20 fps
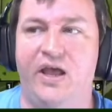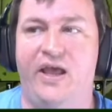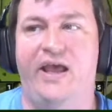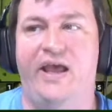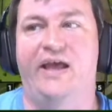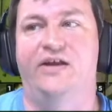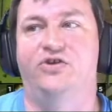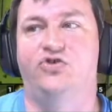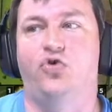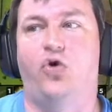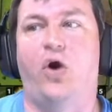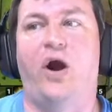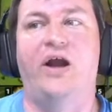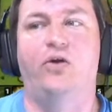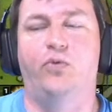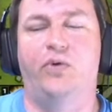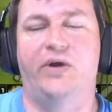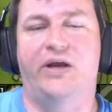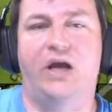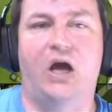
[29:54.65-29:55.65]
and try
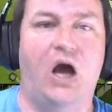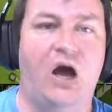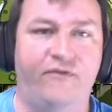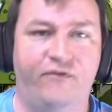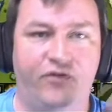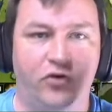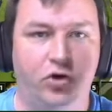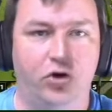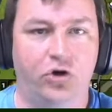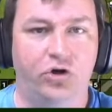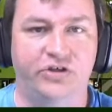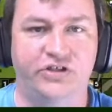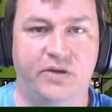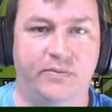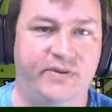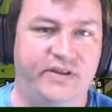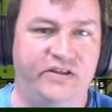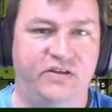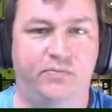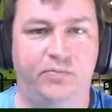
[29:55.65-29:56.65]
to recover some
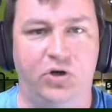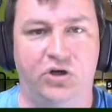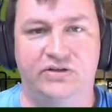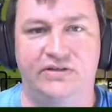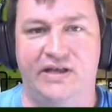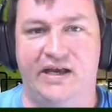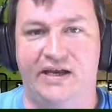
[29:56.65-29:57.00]
of these books.